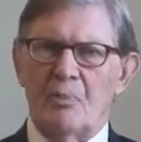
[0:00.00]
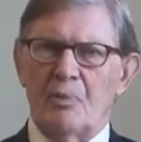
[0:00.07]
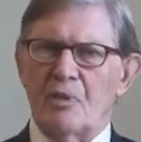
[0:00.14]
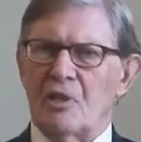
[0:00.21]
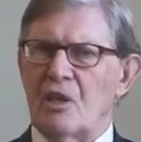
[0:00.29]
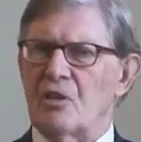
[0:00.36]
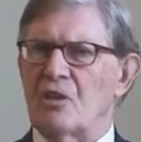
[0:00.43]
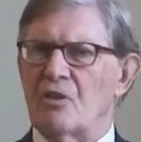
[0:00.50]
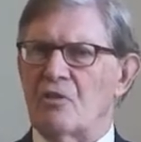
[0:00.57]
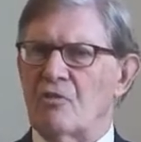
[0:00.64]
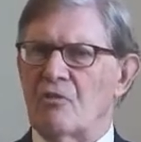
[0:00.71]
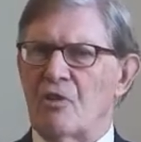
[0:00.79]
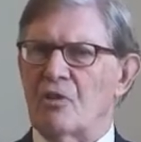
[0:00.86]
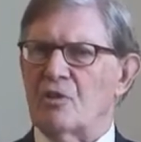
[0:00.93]
percentage
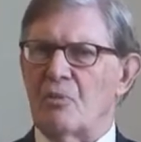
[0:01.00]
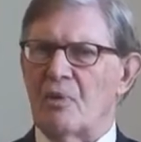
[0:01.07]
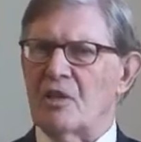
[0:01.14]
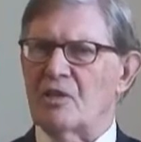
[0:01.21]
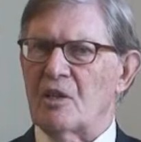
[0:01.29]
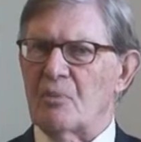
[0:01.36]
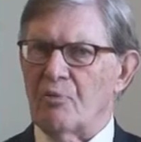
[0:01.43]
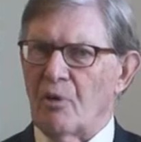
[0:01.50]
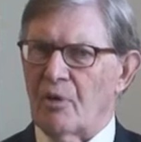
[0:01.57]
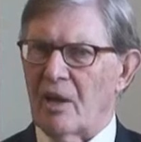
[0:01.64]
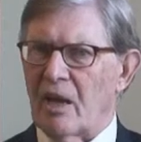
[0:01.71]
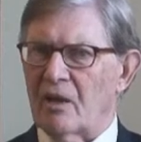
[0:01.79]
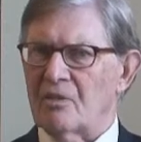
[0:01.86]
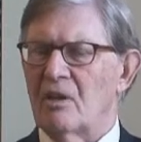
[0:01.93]
of gross domestic
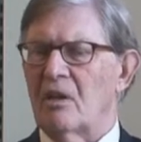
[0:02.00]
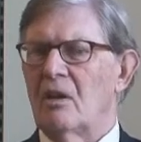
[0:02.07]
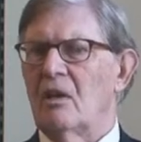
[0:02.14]
product